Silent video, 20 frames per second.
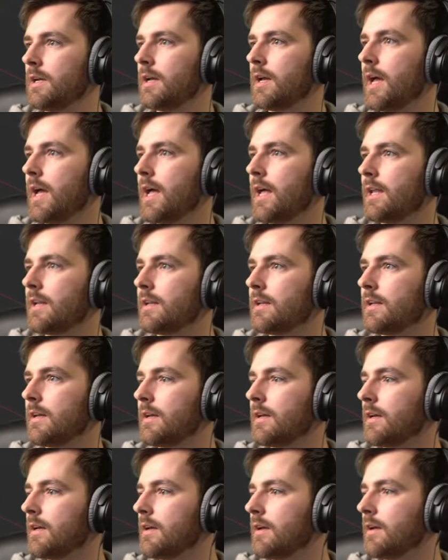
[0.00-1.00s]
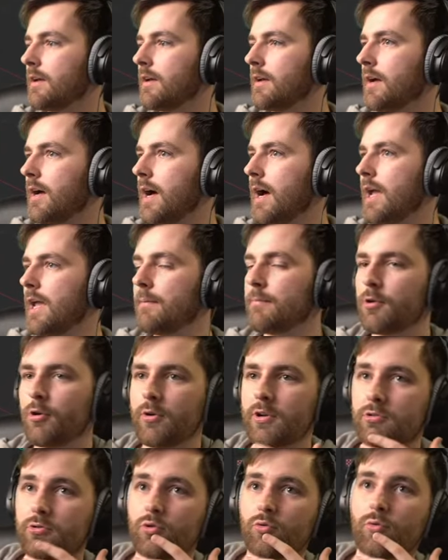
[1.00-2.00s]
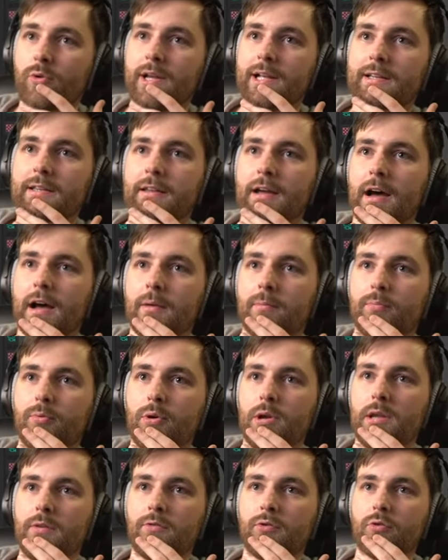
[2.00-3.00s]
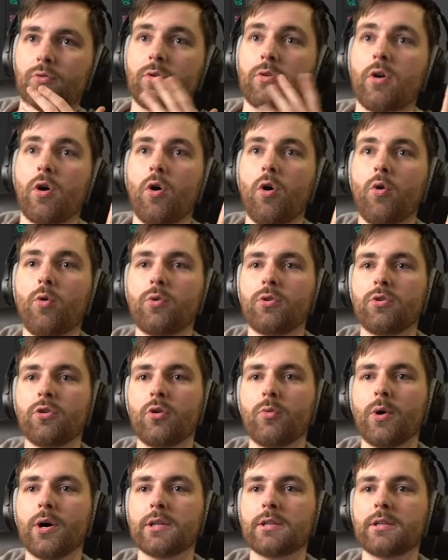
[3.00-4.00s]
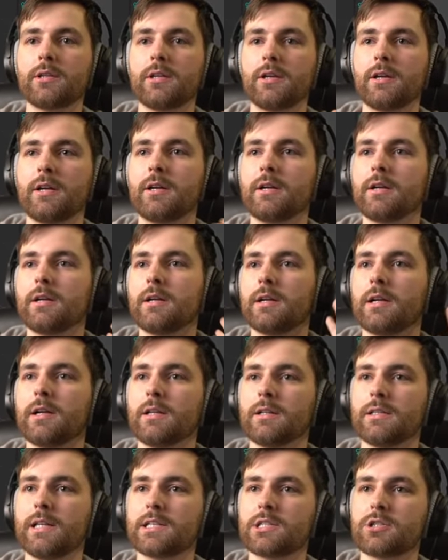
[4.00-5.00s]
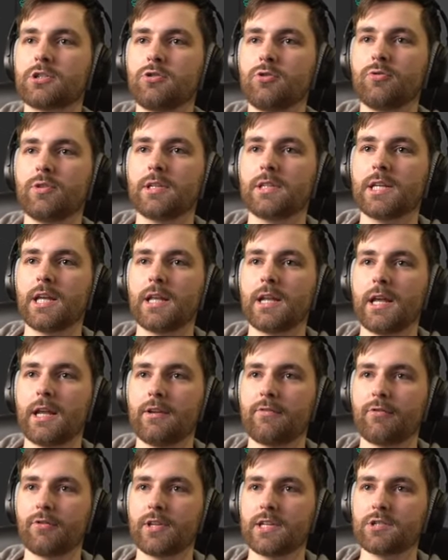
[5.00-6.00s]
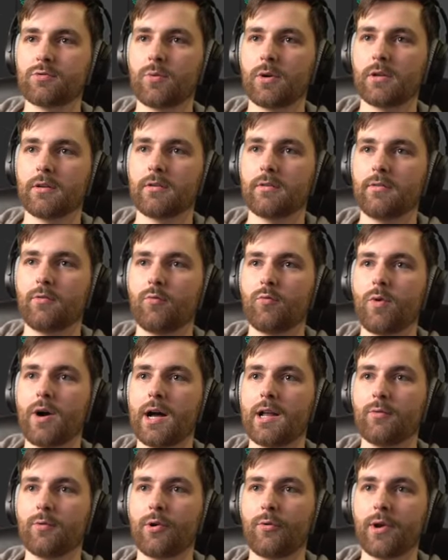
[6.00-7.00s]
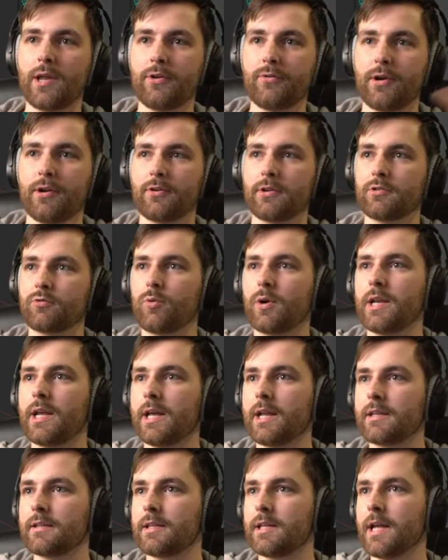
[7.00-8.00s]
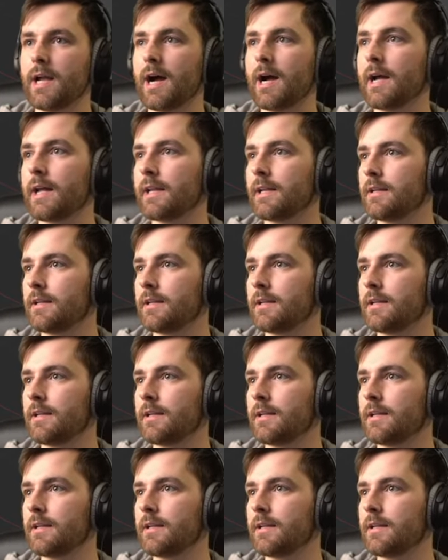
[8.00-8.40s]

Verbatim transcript: and uh, I am going to real-time preview. Oh, you know what? Let's do the 1080 for this one while we're rendering on the 2080 Ti.